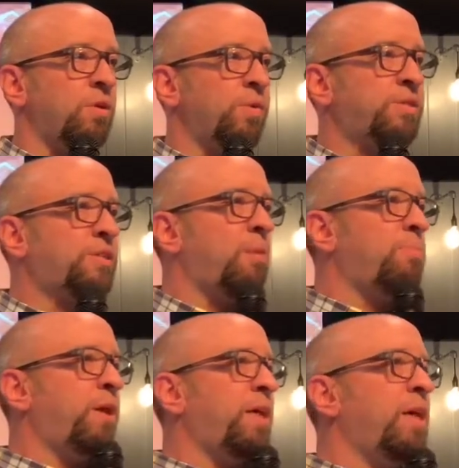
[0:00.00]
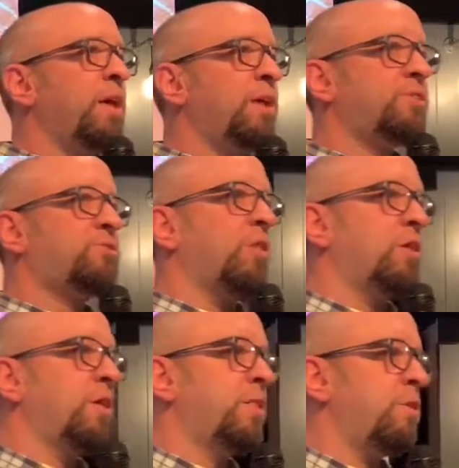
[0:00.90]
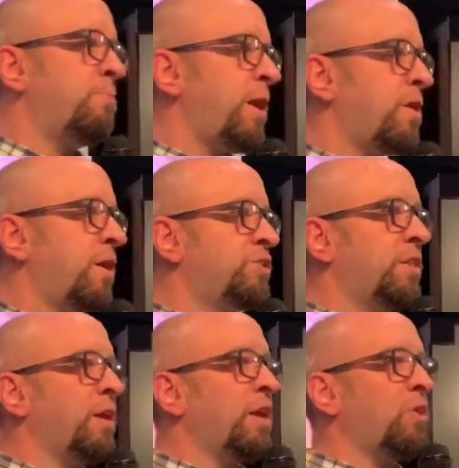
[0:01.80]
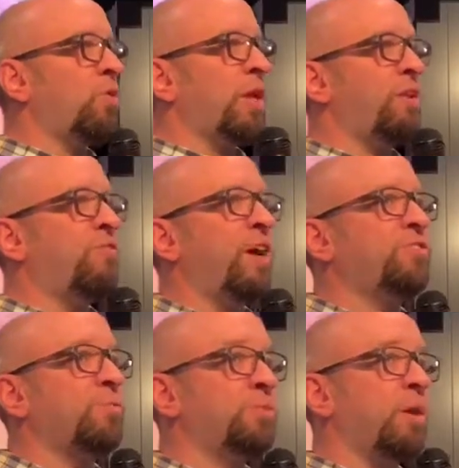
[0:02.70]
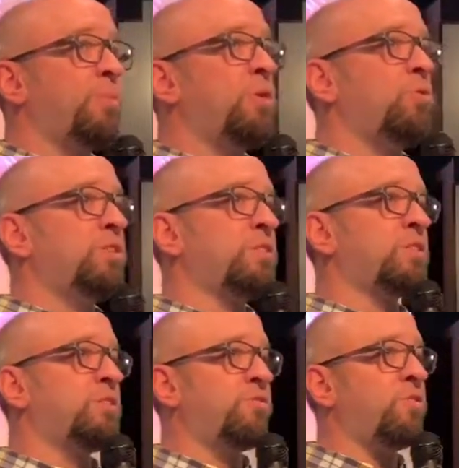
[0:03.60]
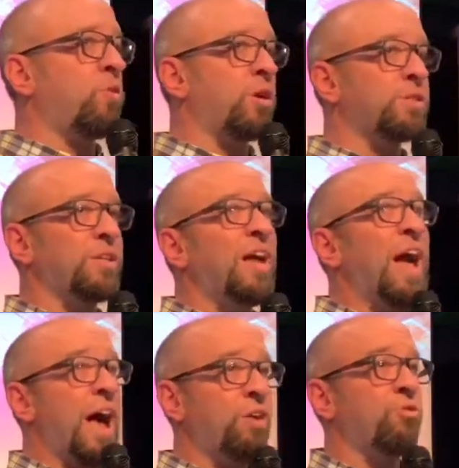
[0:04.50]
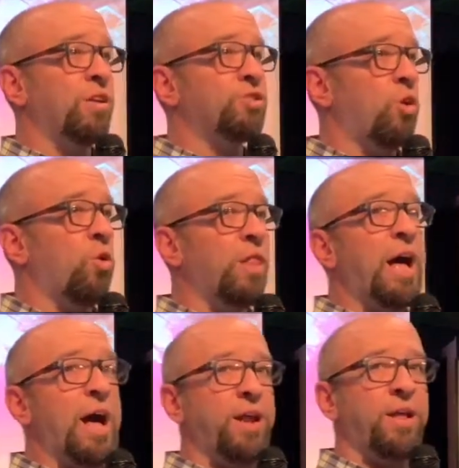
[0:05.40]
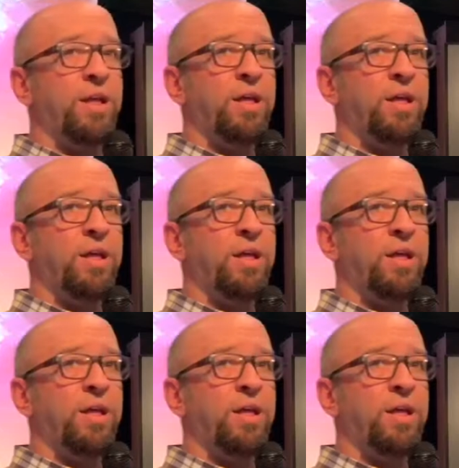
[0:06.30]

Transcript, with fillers: When somebody is struggling in their marriage and they're going to go get advice from somebody who just divorced, I cringe a whole lot.